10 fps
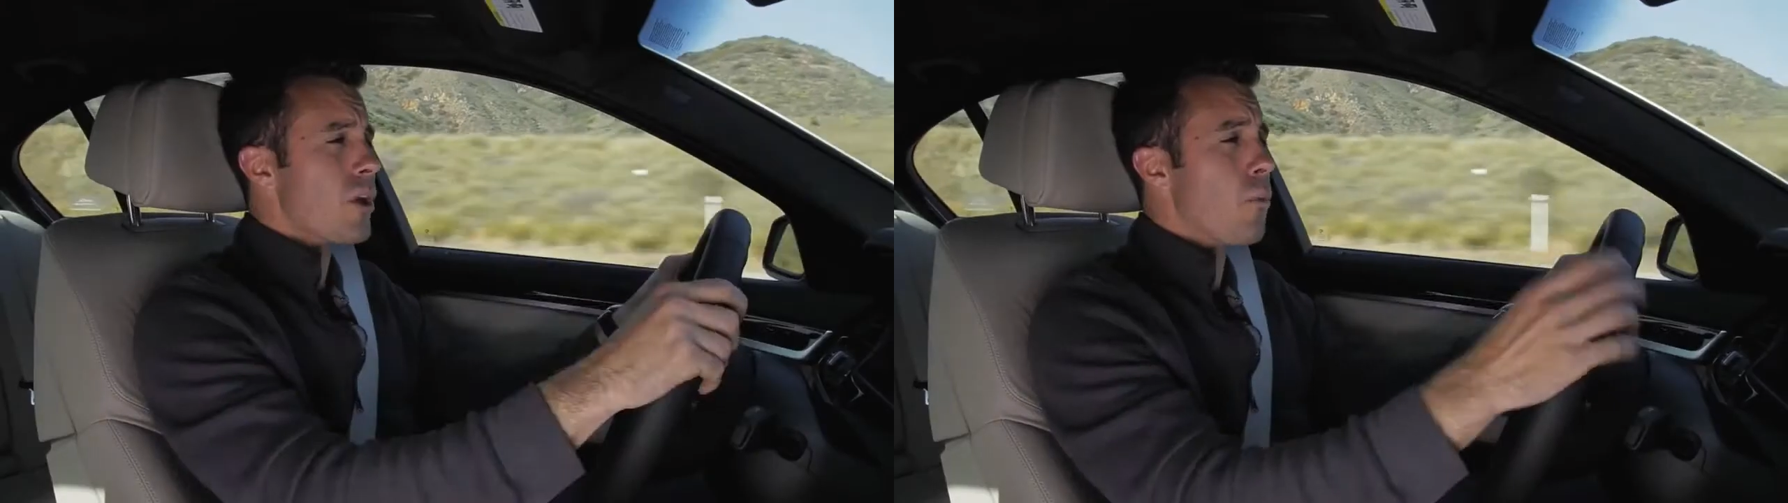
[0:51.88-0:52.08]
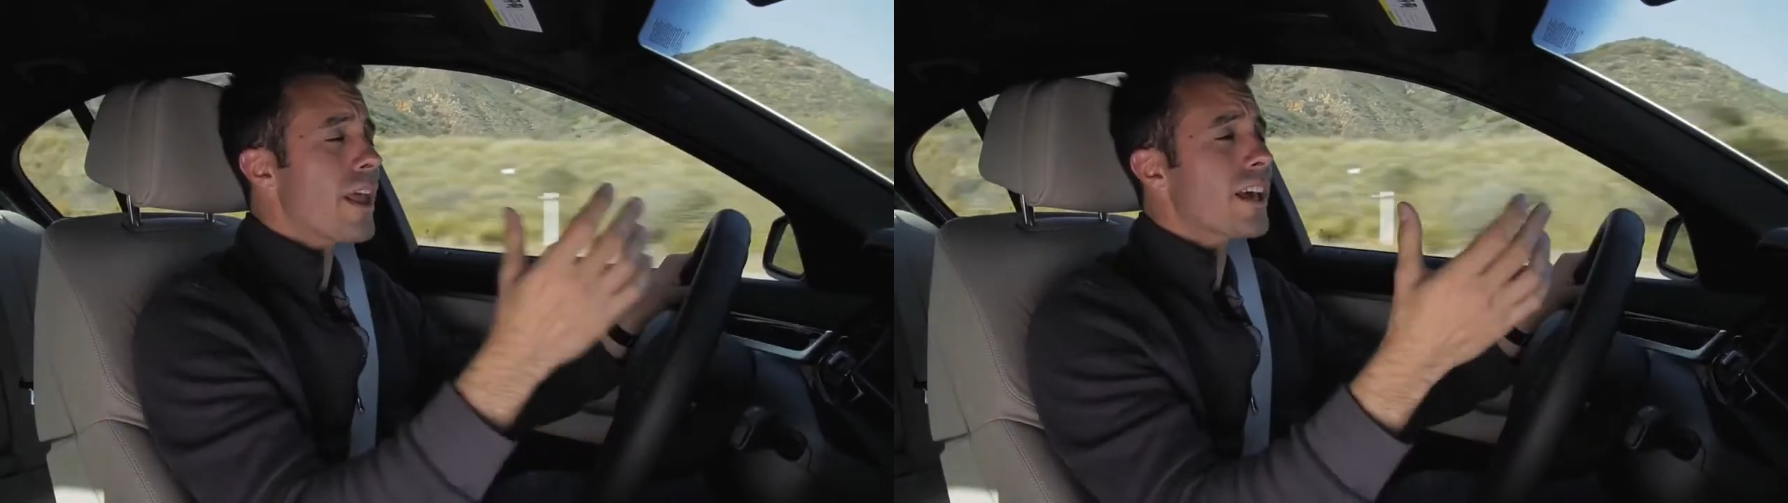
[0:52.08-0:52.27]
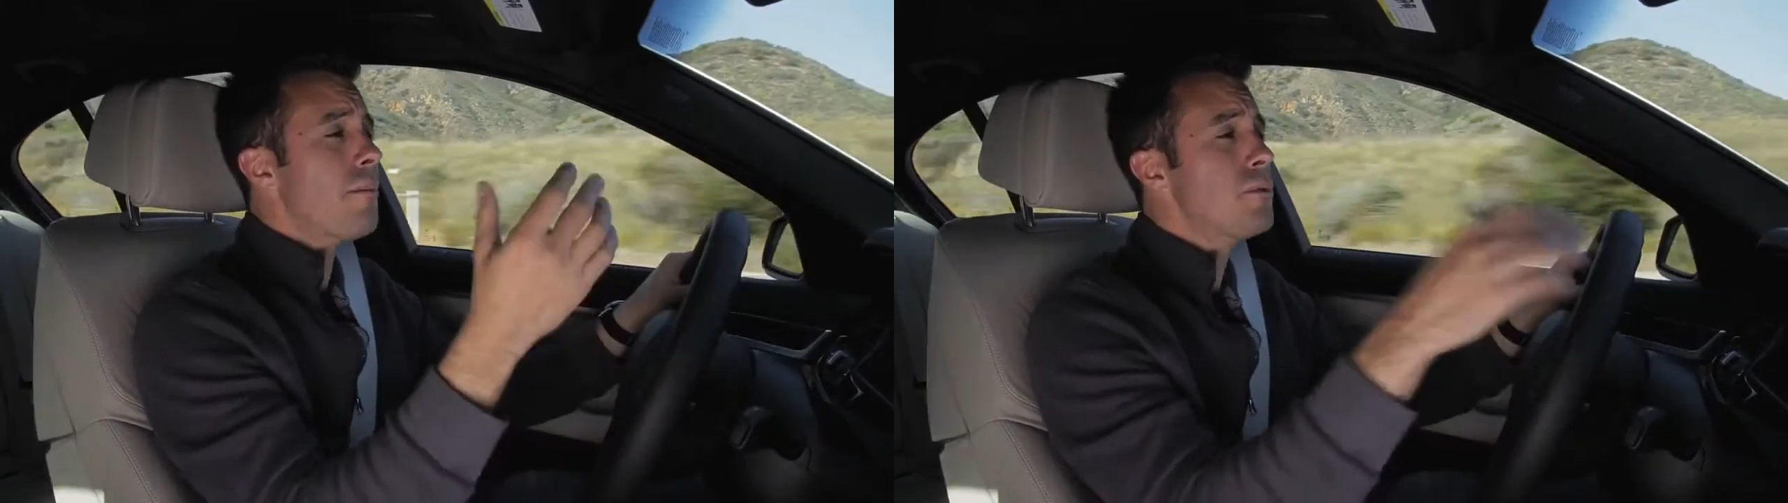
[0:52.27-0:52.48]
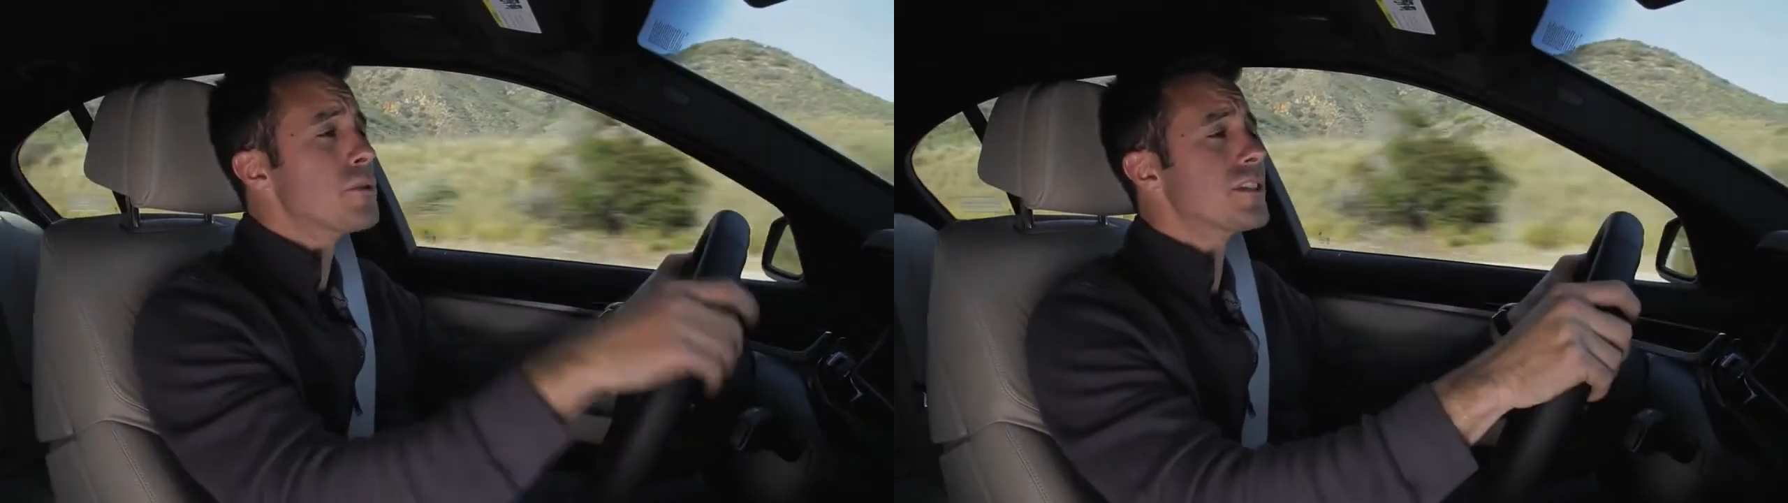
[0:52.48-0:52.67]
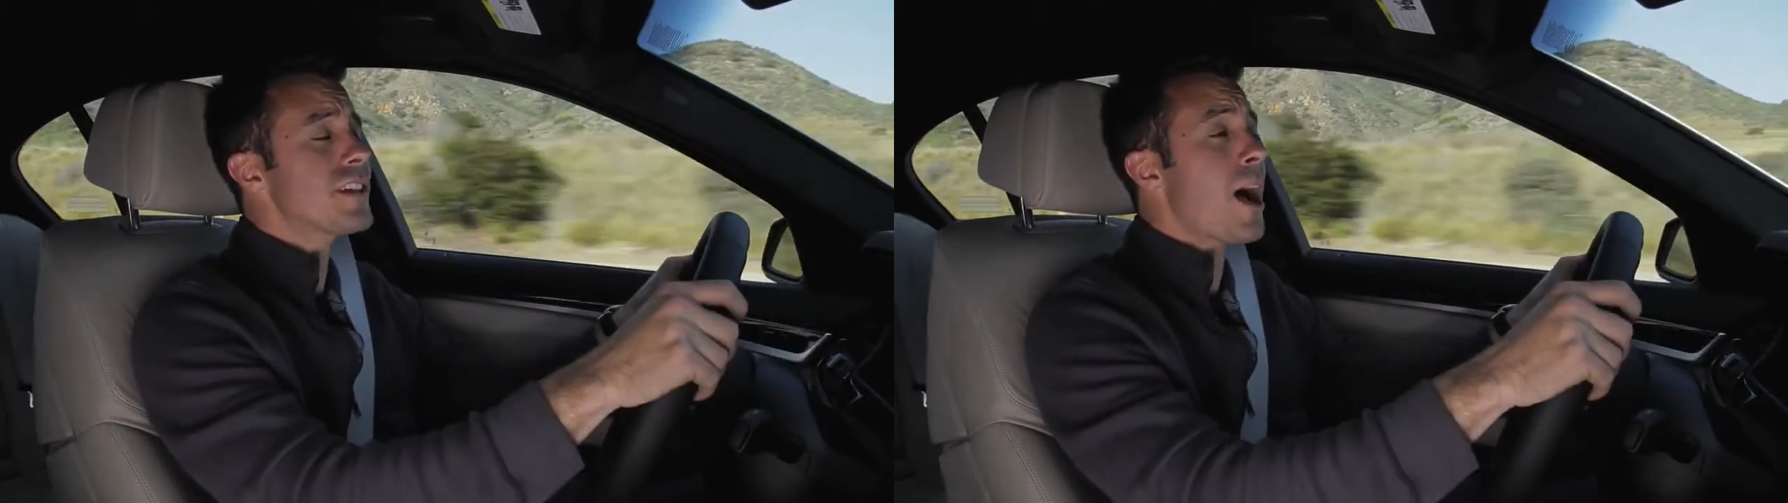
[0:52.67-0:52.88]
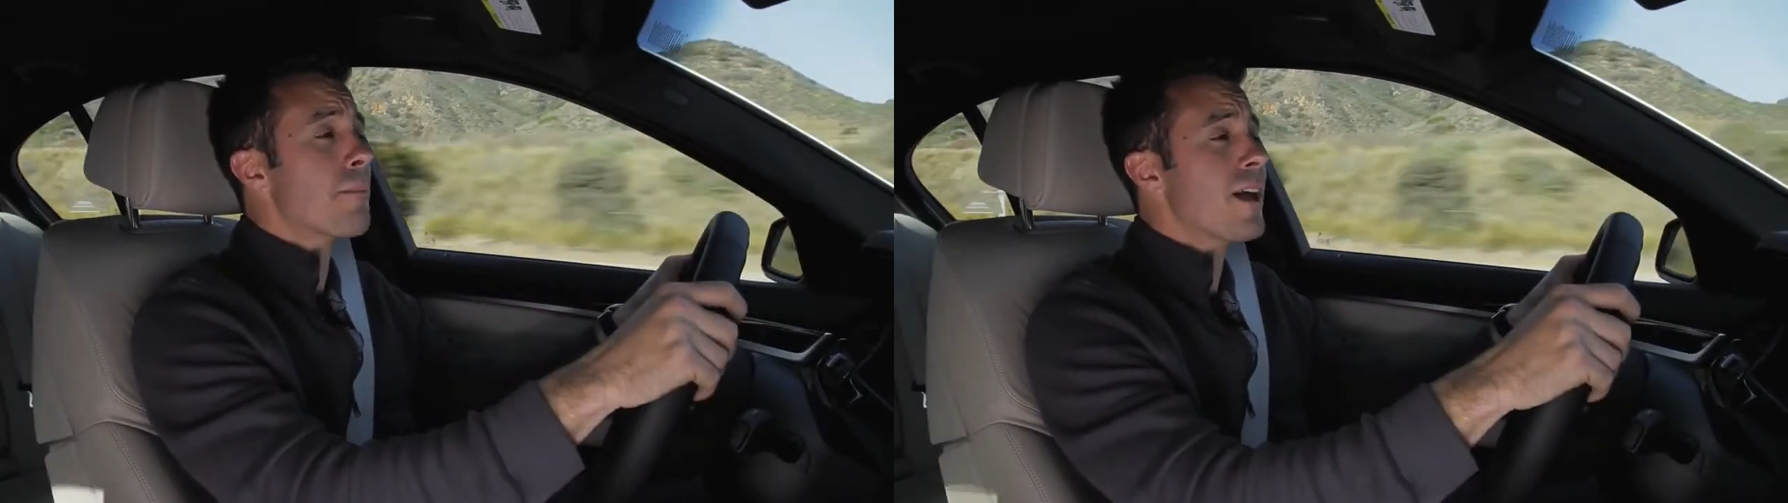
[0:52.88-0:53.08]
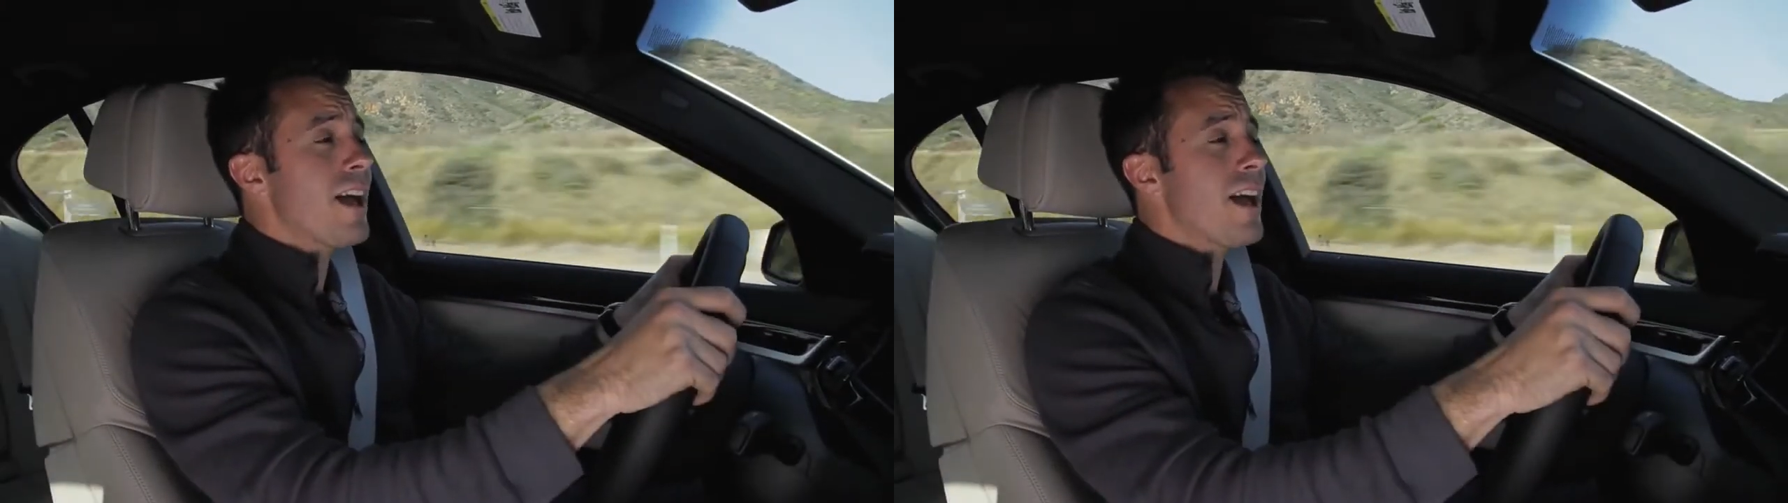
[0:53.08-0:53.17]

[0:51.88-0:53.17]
When I come to a stop,